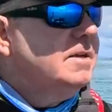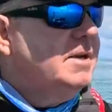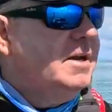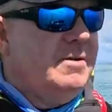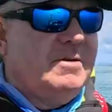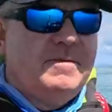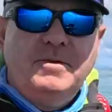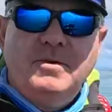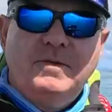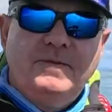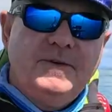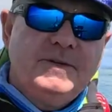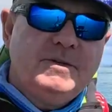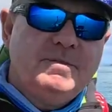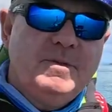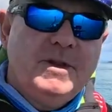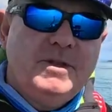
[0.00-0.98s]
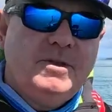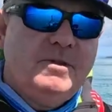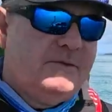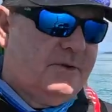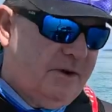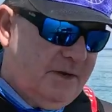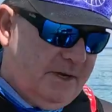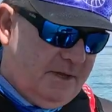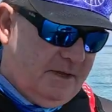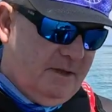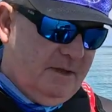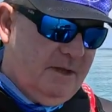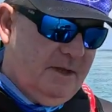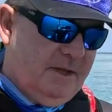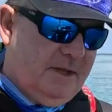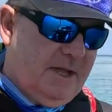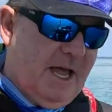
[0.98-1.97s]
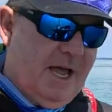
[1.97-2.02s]
if you're a fisherman, you've got a
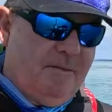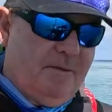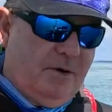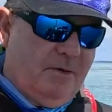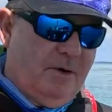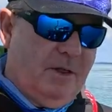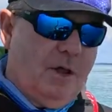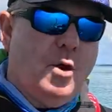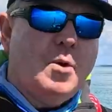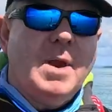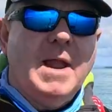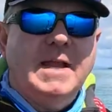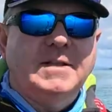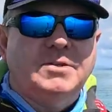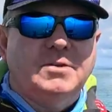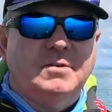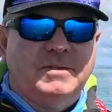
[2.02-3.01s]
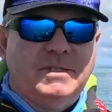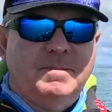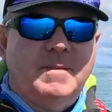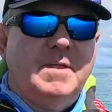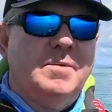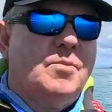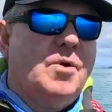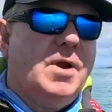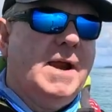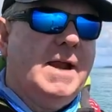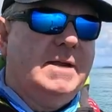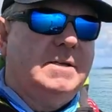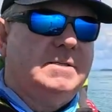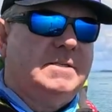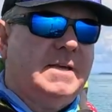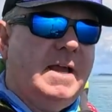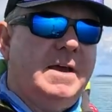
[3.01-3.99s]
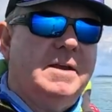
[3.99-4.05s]
Garmin or a Lowrance or some other
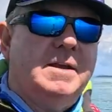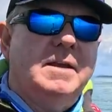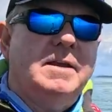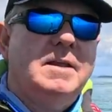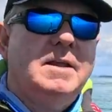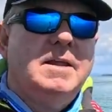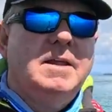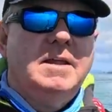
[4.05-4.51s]
brand sounder,